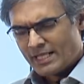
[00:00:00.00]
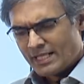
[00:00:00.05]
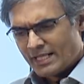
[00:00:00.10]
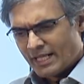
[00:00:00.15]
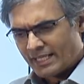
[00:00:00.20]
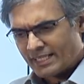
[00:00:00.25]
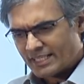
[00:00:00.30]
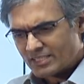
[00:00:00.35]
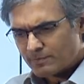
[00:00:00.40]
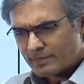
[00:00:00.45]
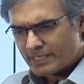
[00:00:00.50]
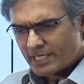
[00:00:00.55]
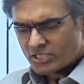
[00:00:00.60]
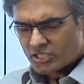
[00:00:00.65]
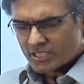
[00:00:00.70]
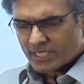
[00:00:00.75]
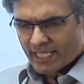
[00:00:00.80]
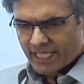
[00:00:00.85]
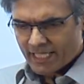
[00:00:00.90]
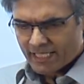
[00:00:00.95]
An
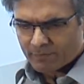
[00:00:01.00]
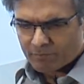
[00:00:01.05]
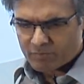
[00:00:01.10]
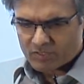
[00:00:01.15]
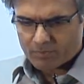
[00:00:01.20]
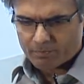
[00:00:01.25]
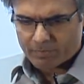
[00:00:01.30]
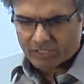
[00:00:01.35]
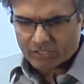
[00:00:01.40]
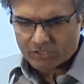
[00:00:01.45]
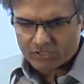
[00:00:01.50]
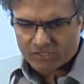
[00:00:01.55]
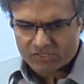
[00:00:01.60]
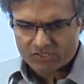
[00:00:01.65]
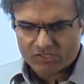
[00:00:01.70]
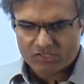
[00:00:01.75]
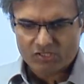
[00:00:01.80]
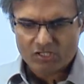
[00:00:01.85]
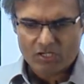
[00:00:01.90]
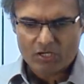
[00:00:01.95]
explanation helps
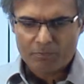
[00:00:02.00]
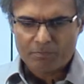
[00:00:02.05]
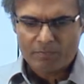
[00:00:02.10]
because